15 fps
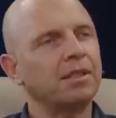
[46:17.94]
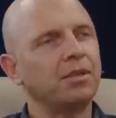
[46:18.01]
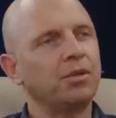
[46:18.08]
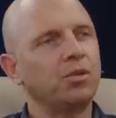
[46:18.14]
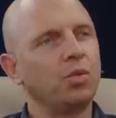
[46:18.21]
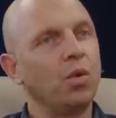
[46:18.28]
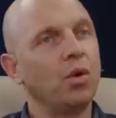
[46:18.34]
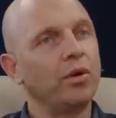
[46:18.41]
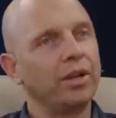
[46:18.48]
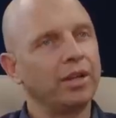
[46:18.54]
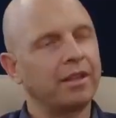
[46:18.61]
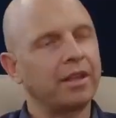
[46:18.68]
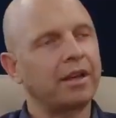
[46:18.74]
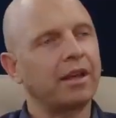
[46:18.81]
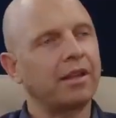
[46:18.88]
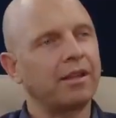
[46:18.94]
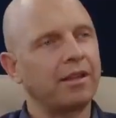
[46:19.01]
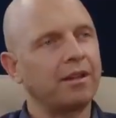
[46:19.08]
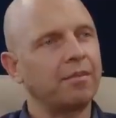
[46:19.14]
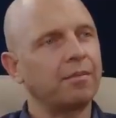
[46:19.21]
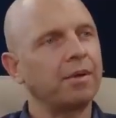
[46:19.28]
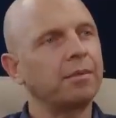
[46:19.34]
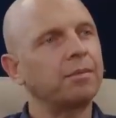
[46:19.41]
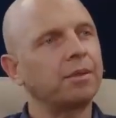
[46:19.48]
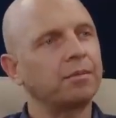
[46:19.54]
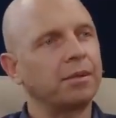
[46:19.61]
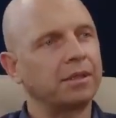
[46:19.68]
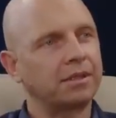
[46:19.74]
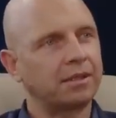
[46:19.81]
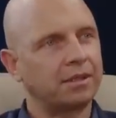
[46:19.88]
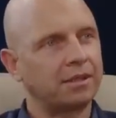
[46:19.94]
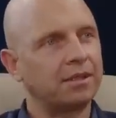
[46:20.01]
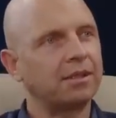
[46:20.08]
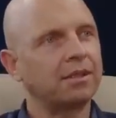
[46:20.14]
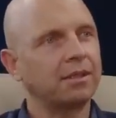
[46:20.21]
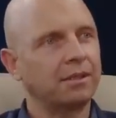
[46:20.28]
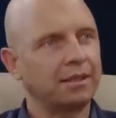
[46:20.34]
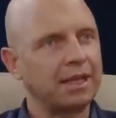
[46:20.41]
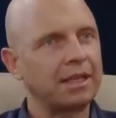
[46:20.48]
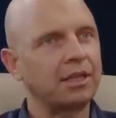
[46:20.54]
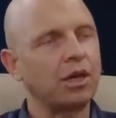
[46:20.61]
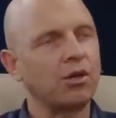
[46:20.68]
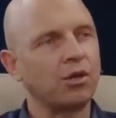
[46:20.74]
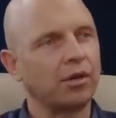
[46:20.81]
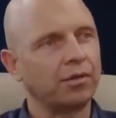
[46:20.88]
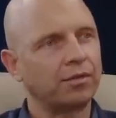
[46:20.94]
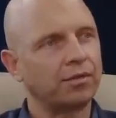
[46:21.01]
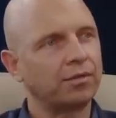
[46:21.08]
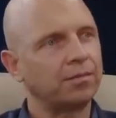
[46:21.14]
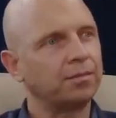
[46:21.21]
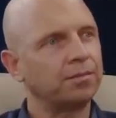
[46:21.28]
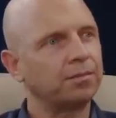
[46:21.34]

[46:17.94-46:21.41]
it's a good warning that I think people must take note of.